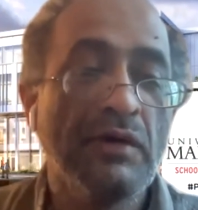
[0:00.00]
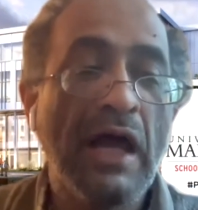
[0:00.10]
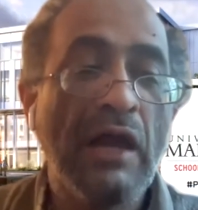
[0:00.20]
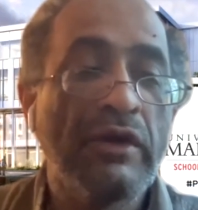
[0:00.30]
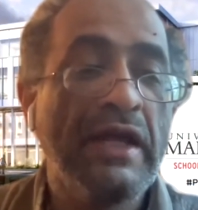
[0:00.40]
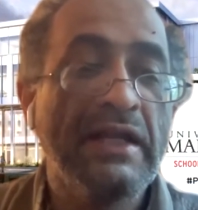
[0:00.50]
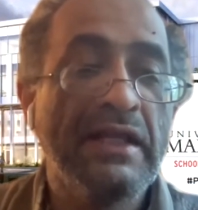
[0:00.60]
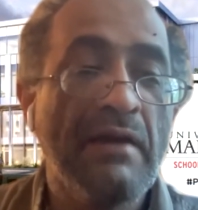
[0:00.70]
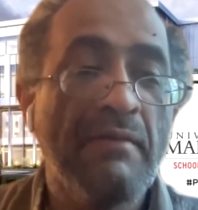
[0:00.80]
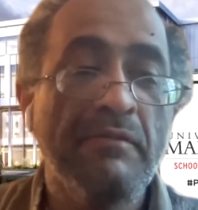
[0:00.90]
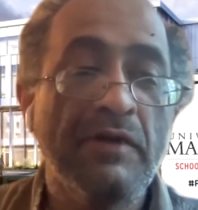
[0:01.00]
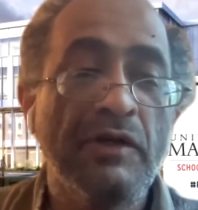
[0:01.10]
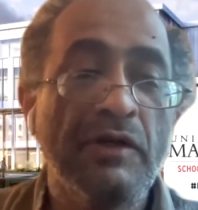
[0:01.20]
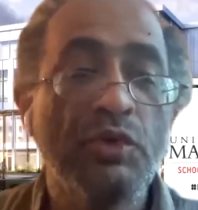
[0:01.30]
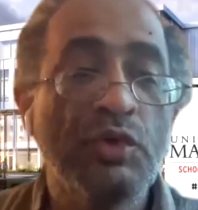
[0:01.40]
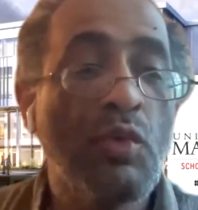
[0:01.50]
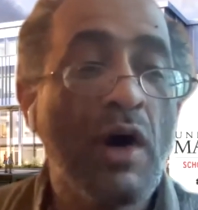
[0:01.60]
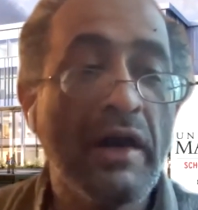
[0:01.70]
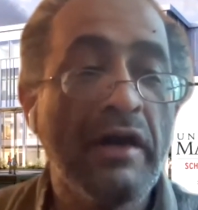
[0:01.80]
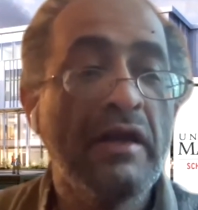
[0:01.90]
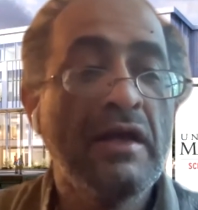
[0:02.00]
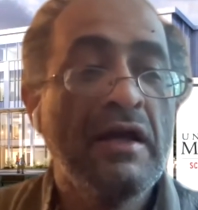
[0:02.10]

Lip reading: allocate them 2-to-1